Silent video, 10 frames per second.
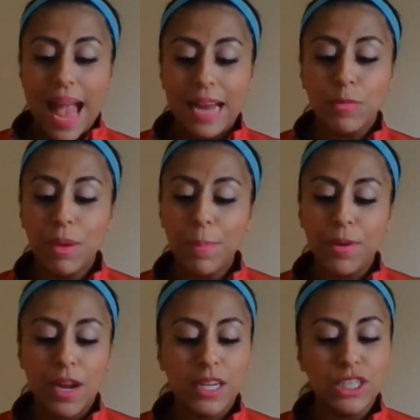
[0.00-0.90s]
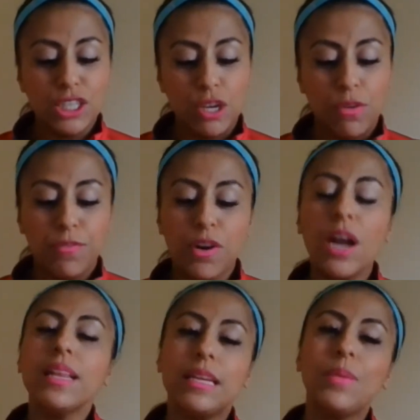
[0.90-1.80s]
And we put on a show for
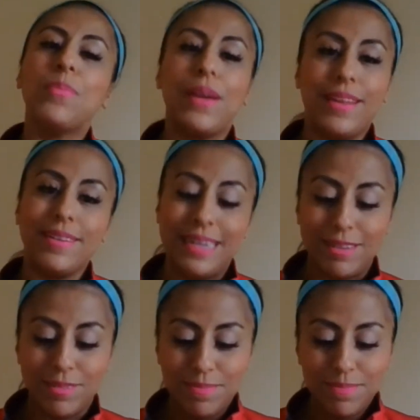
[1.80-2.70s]
our little brother Neil.